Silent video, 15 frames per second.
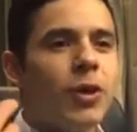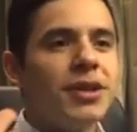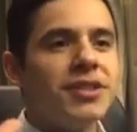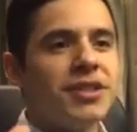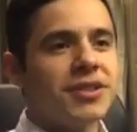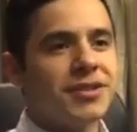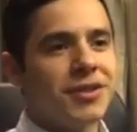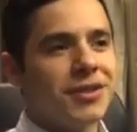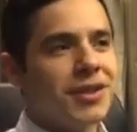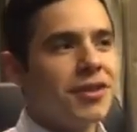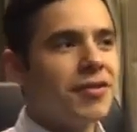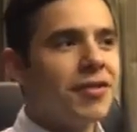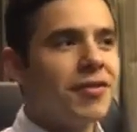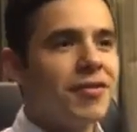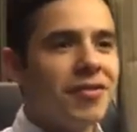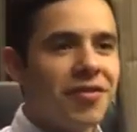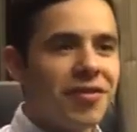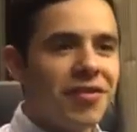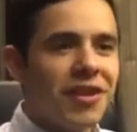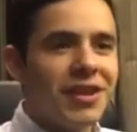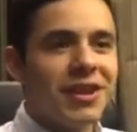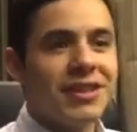voices, there are different
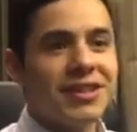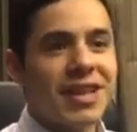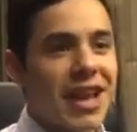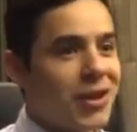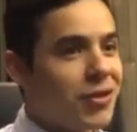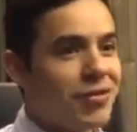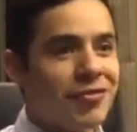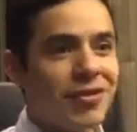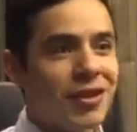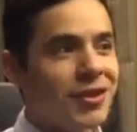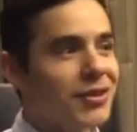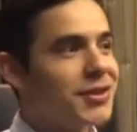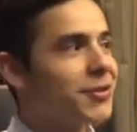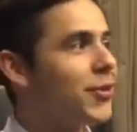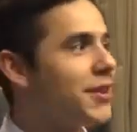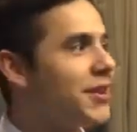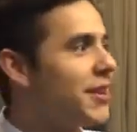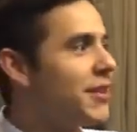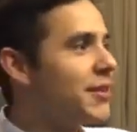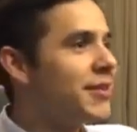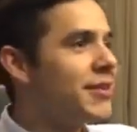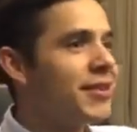feelings that you feel. So
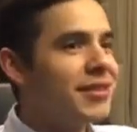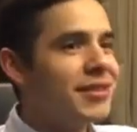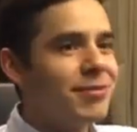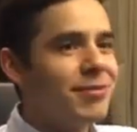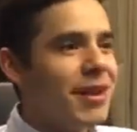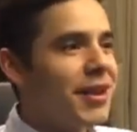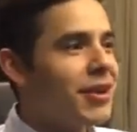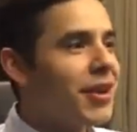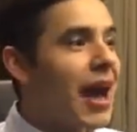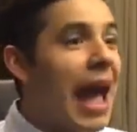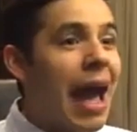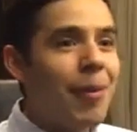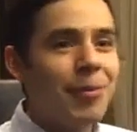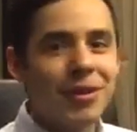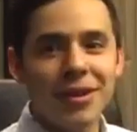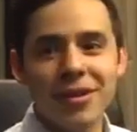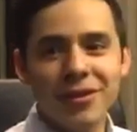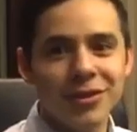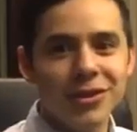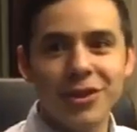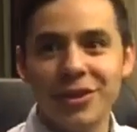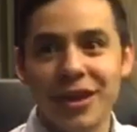one minute you're happy, the
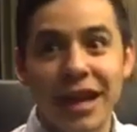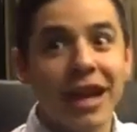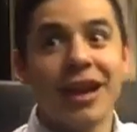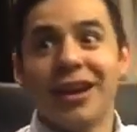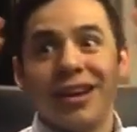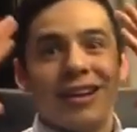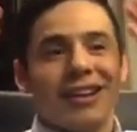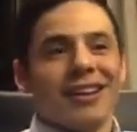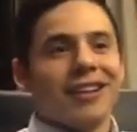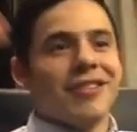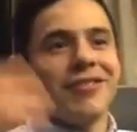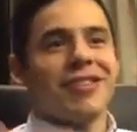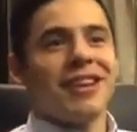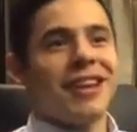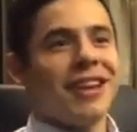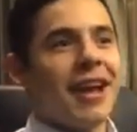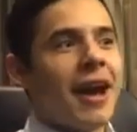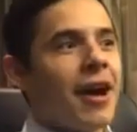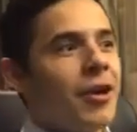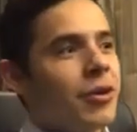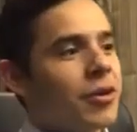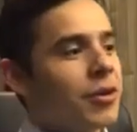other you're like freaking
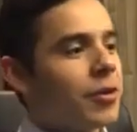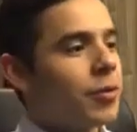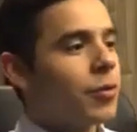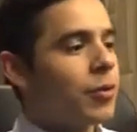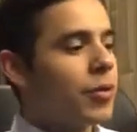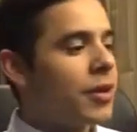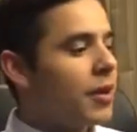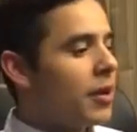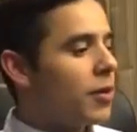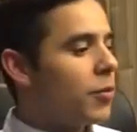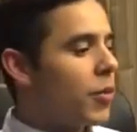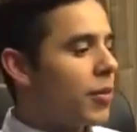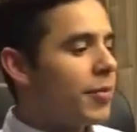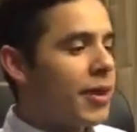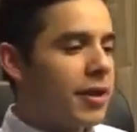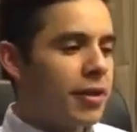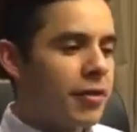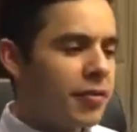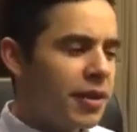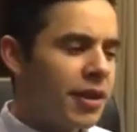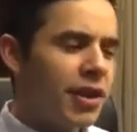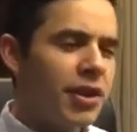out, or one minute
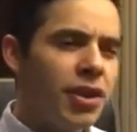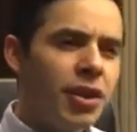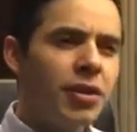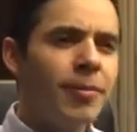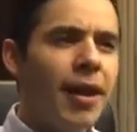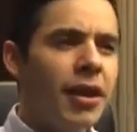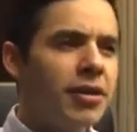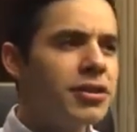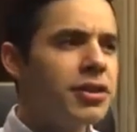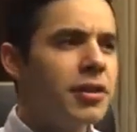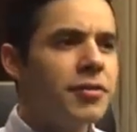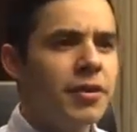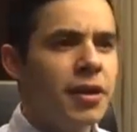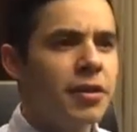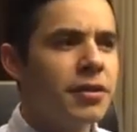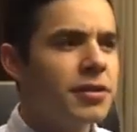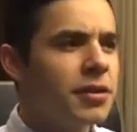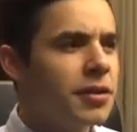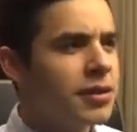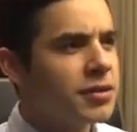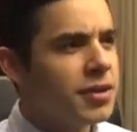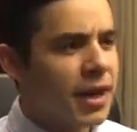you're feeling good about yourself, the other
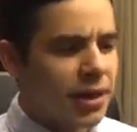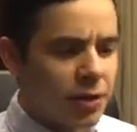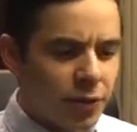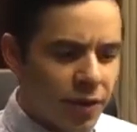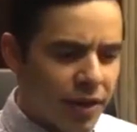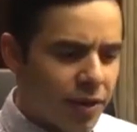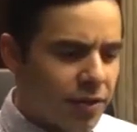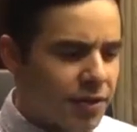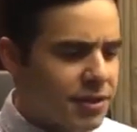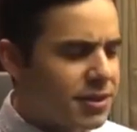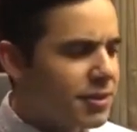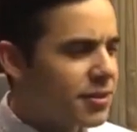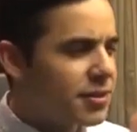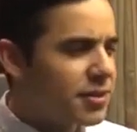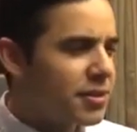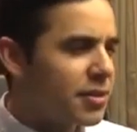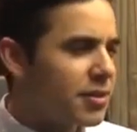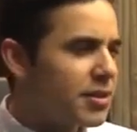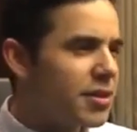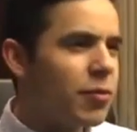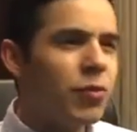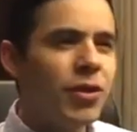it's like you hear this
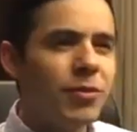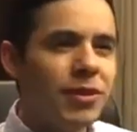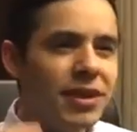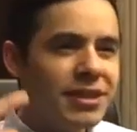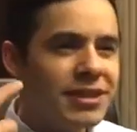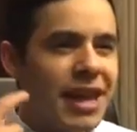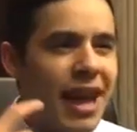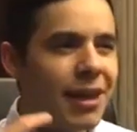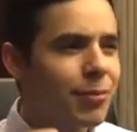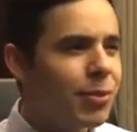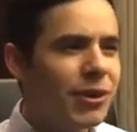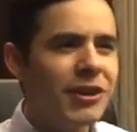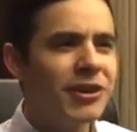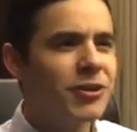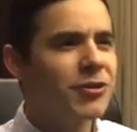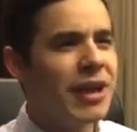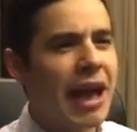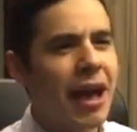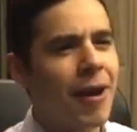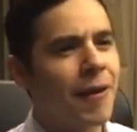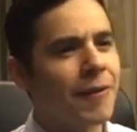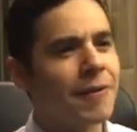someone inside putting you
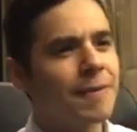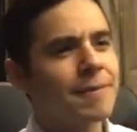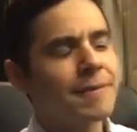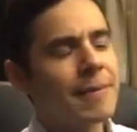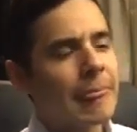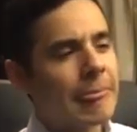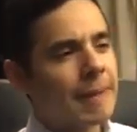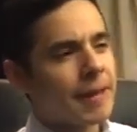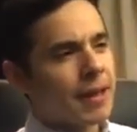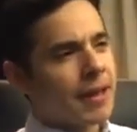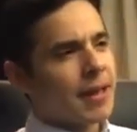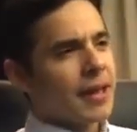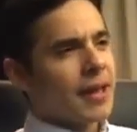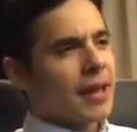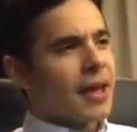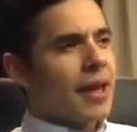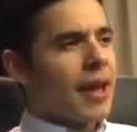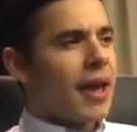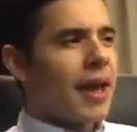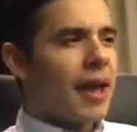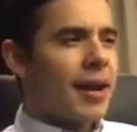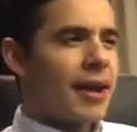down.
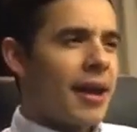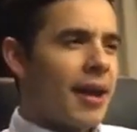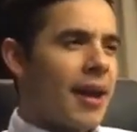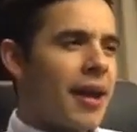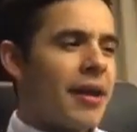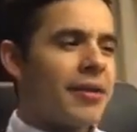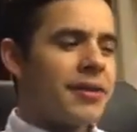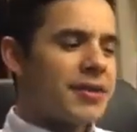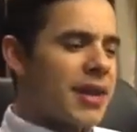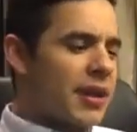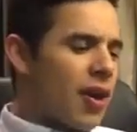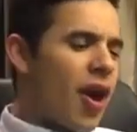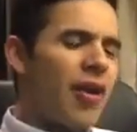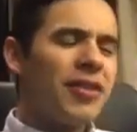And it's